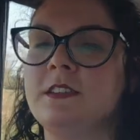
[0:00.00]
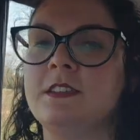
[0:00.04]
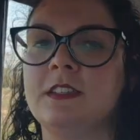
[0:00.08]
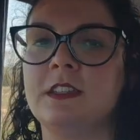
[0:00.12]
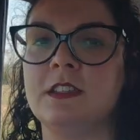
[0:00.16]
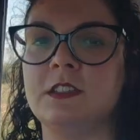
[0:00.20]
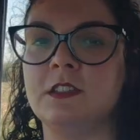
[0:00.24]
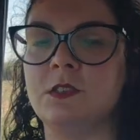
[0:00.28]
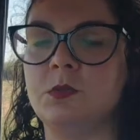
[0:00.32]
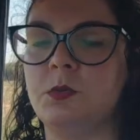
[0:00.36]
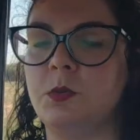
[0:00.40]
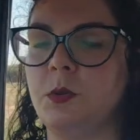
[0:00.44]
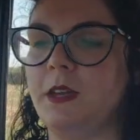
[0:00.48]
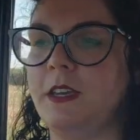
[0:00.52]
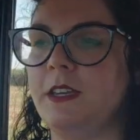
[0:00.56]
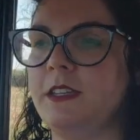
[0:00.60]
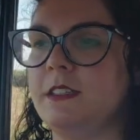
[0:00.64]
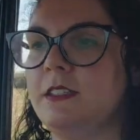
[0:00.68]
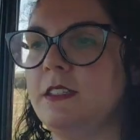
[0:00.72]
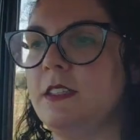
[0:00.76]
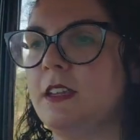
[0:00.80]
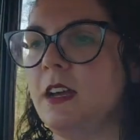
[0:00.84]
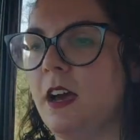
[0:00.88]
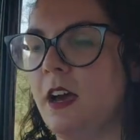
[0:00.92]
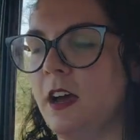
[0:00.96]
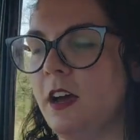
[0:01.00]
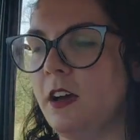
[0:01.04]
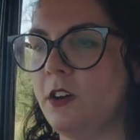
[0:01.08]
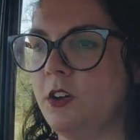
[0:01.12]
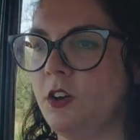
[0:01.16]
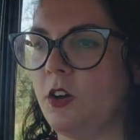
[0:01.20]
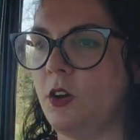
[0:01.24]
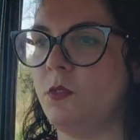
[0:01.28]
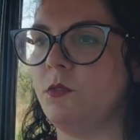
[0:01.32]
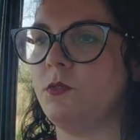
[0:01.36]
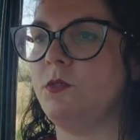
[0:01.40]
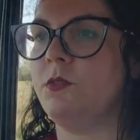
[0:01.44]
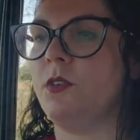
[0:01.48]
since we'd
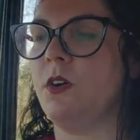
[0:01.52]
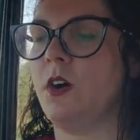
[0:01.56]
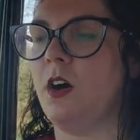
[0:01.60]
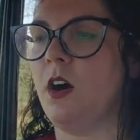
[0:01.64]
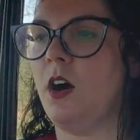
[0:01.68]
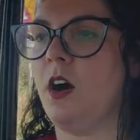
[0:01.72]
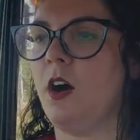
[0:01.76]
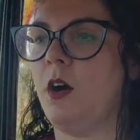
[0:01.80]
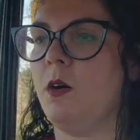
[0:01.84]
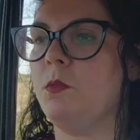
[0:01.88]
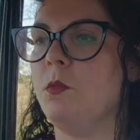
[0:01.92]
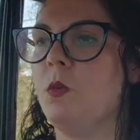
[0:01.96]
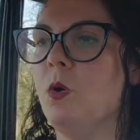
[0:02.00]
gone for our